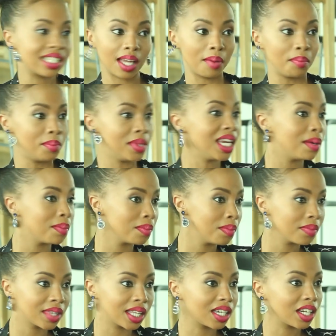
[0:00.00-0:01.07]
it's a
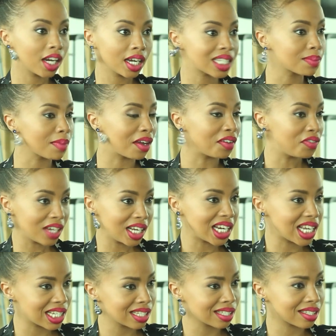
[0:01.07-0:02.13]
meme that hurts my
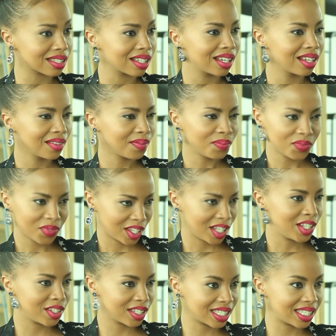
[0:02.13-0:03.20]
feelings.
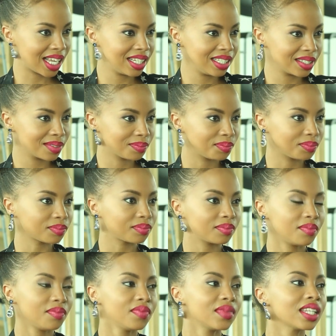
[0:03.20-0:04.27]
Mm-hmm. You understand?
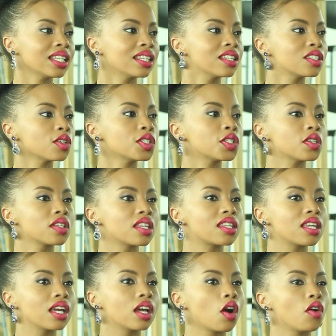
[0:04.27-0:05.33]
Mm-hmm. There's also the
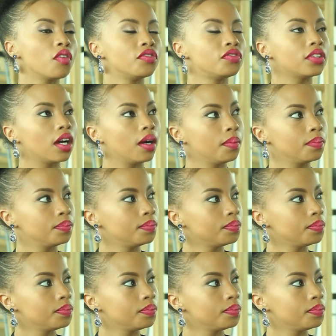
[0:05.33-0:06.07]
thing of um,